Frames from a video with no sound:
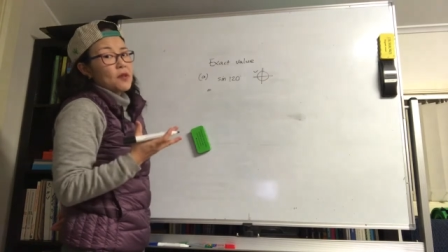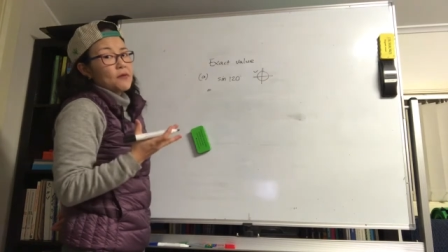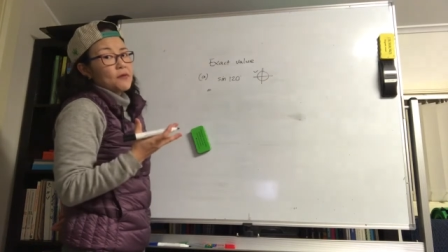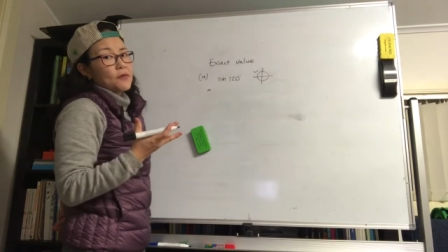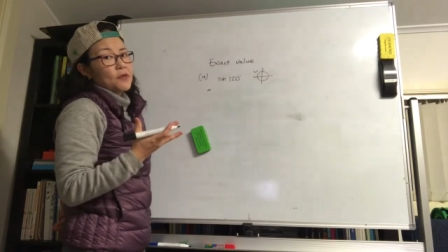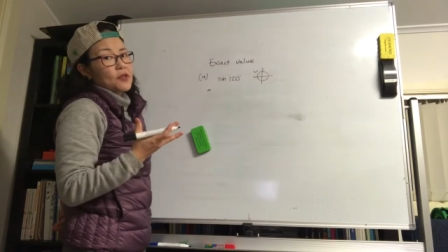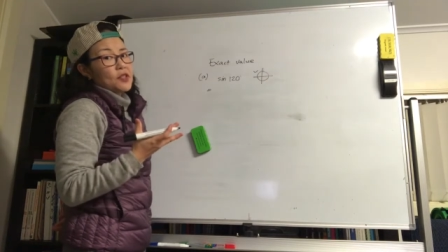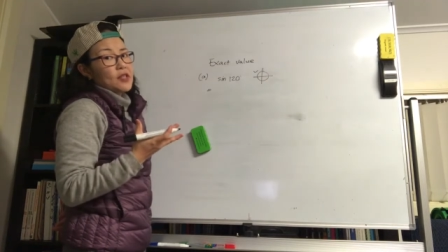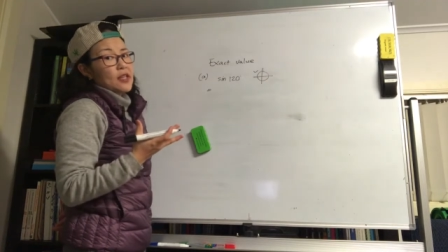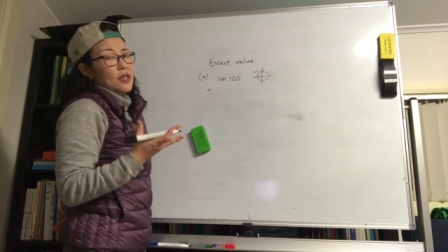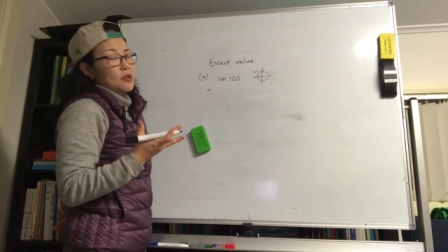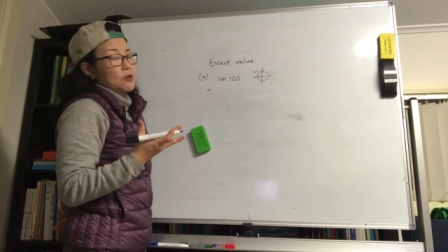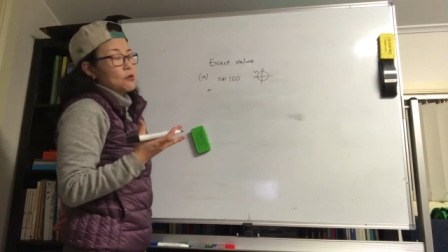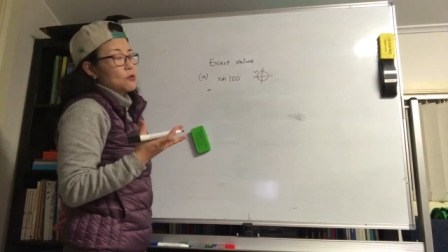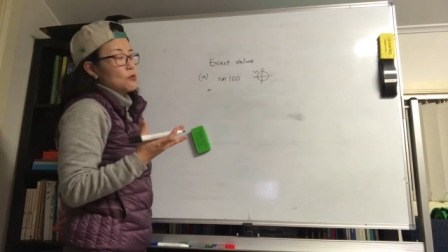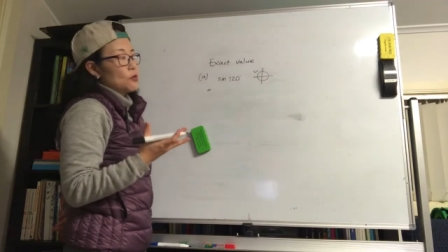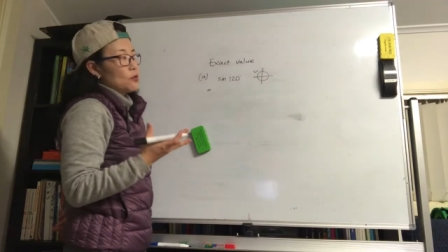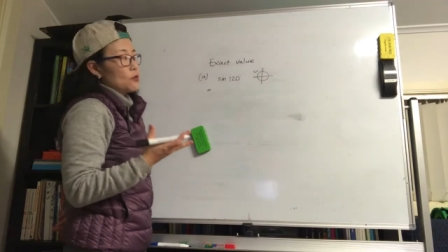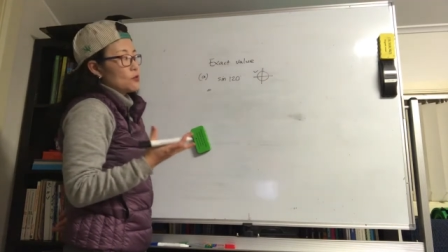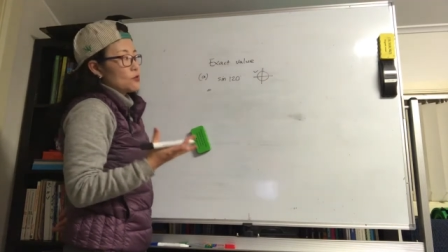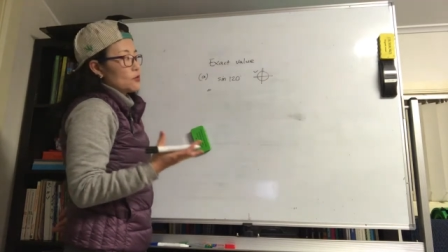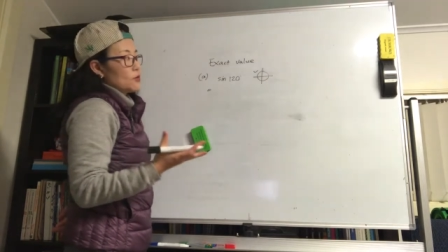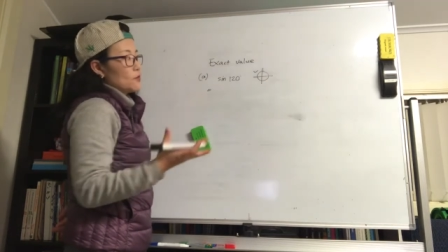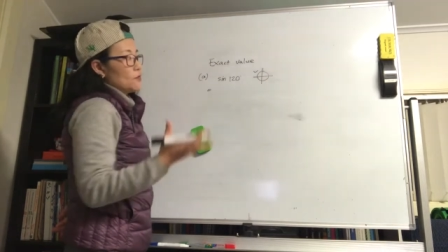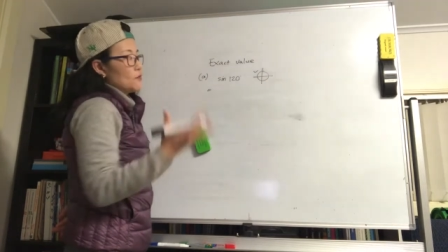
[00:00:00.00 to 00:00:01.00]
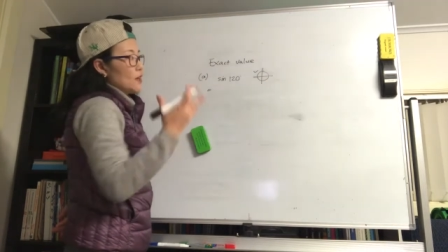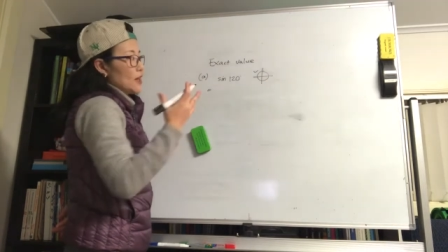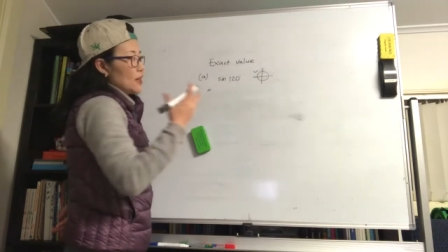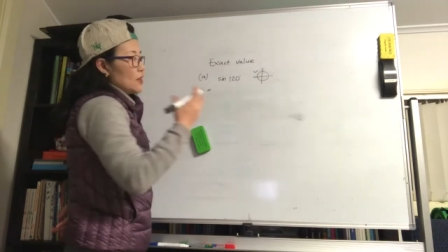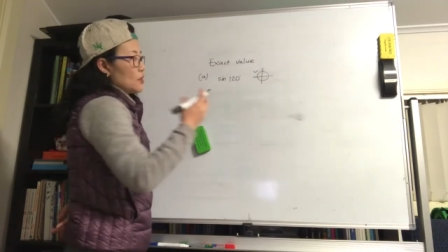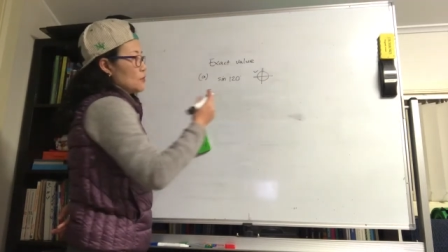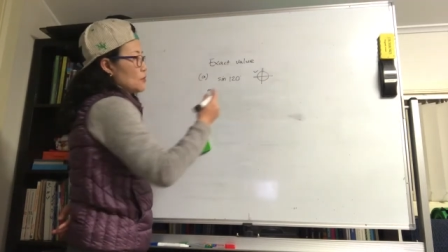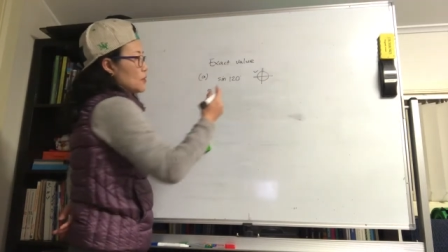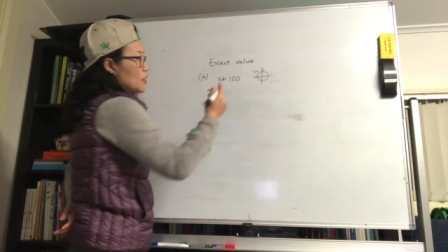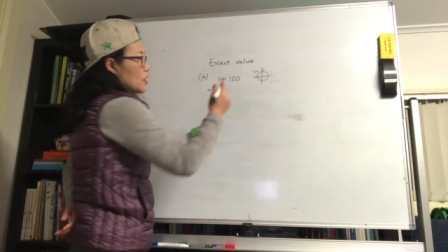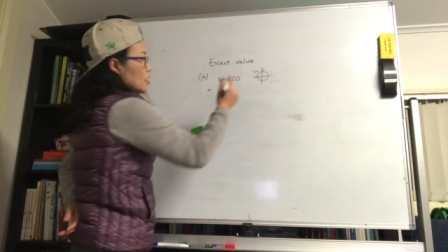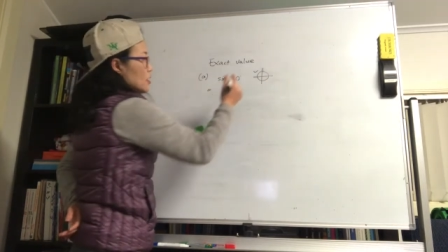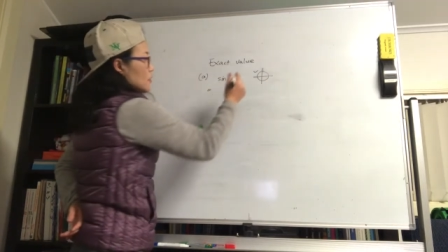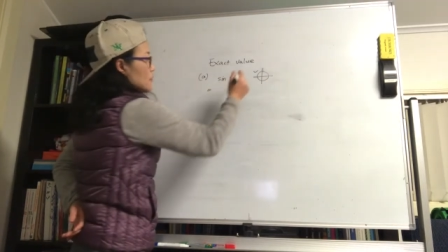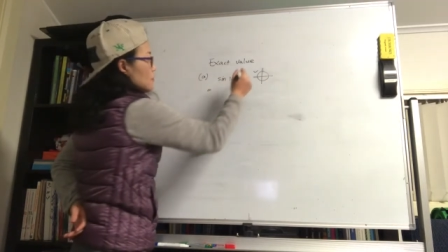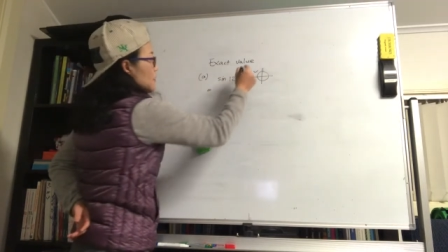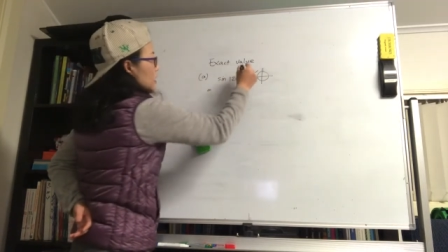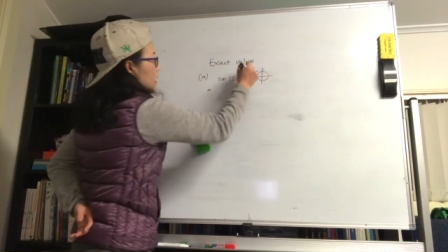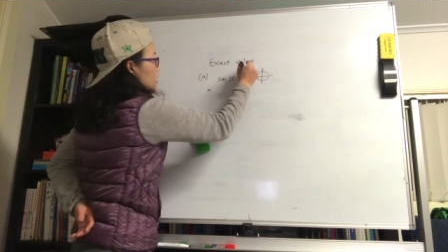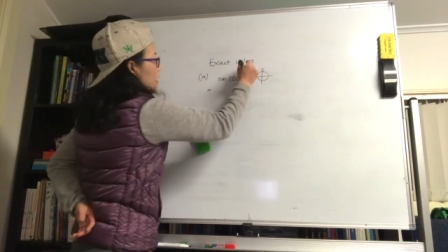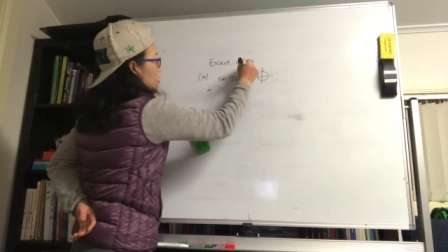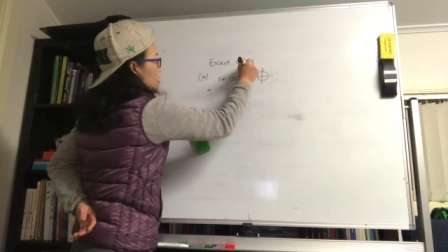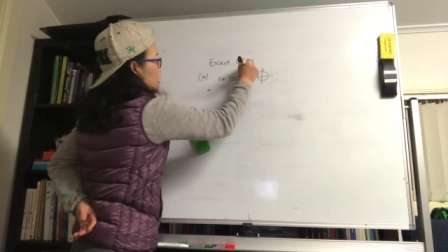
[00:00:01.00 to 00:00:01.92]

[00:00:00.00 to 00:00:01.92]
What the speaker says: for second quadrant value we're going to find?